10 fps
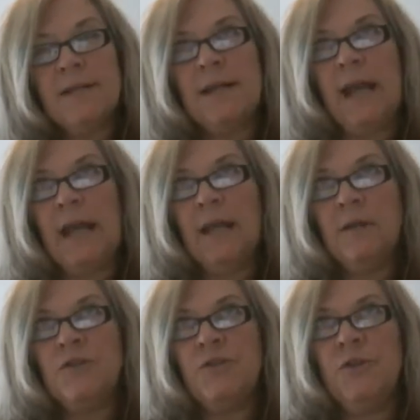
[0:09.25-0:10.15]
today
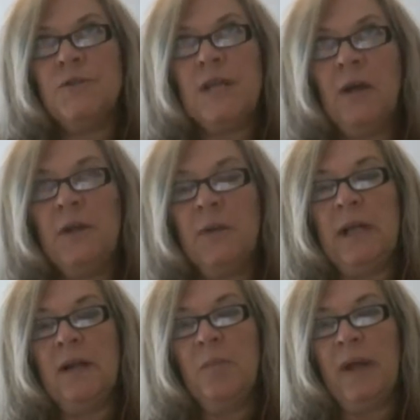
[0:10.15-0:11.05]
to tell you a
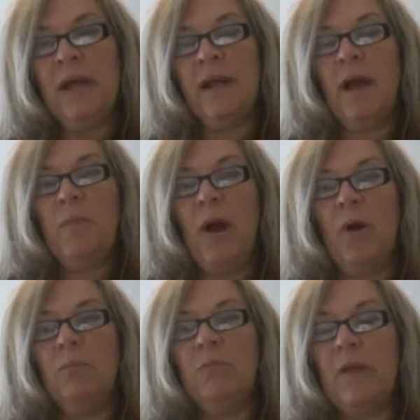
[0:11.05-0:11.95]
little bit
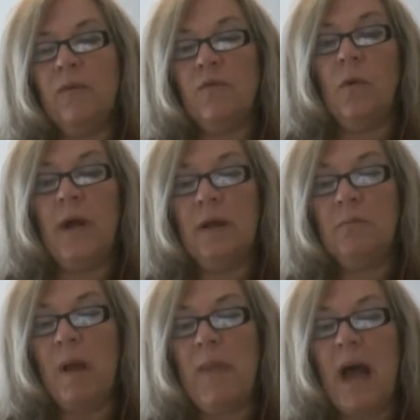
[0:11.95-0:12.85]
about my story,
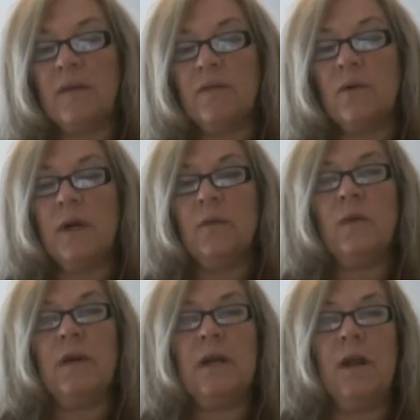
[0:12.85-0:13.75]
my backstory,
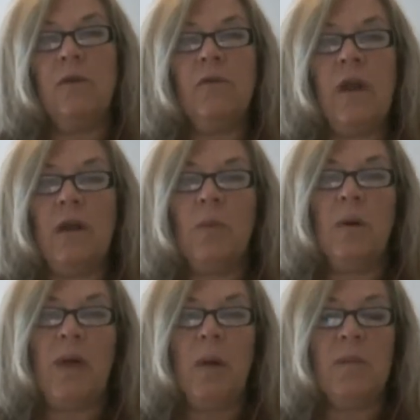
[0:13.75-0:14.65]
so you can understand where
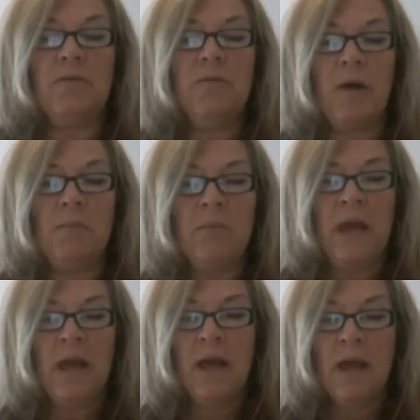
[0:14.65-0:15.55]
I'm coming from.
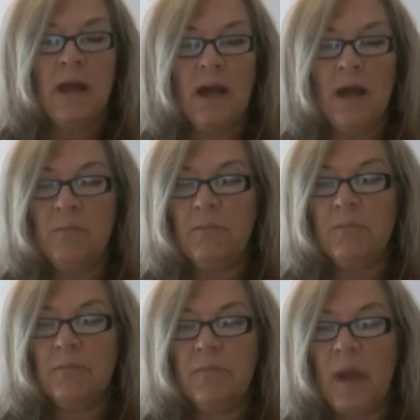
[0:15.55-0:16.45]
I'm
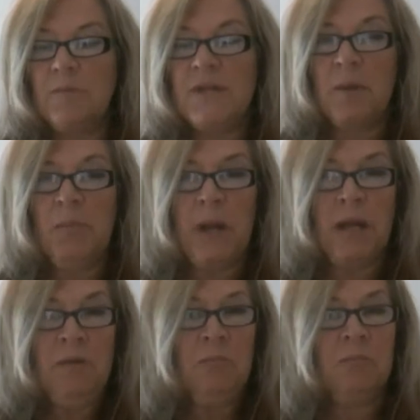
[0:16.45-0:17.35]

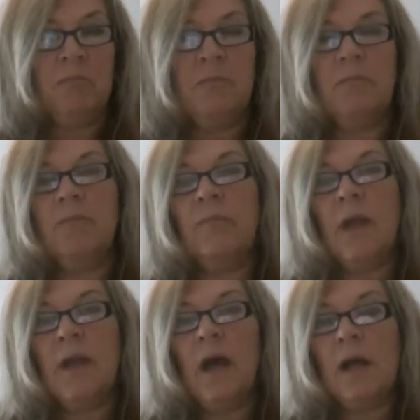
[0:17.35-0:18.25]
tapering
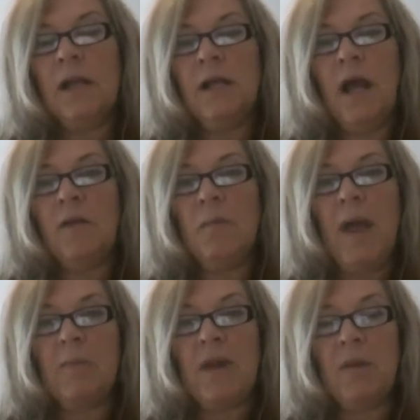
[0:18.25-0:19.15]

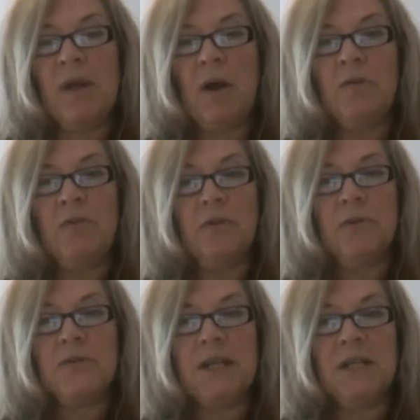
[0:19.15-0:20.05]
clonazepam that I've been on for
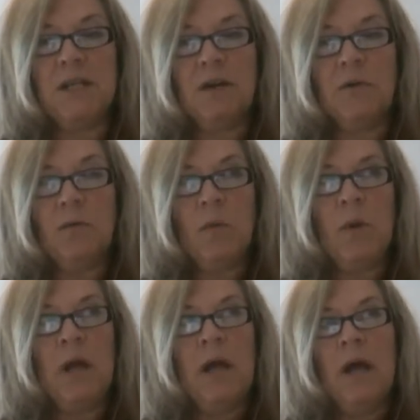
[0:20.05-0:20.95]
13 years.
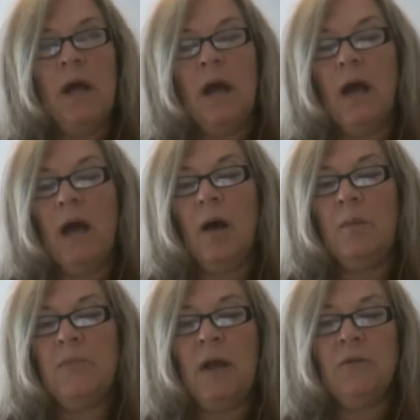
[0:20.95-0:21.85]

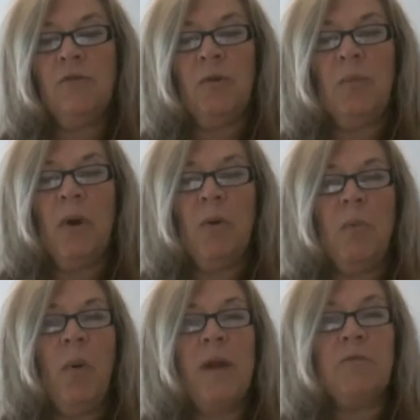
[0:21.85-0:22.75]
I'm down to
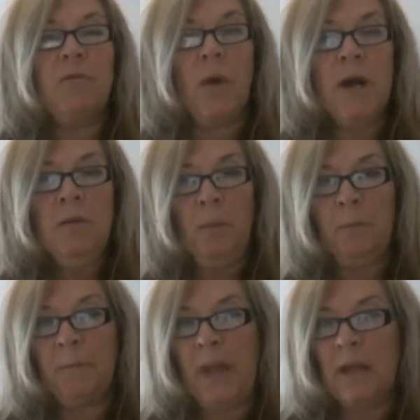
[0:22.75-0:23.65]
about 0.4,
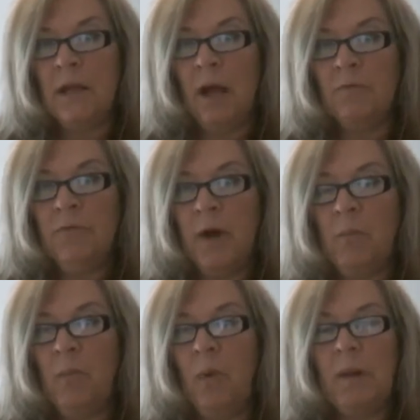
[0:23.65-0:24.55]
down
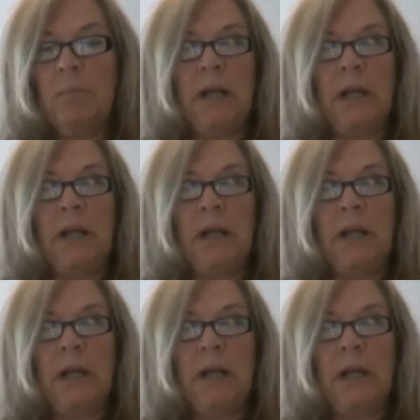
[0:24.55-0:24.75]
from 1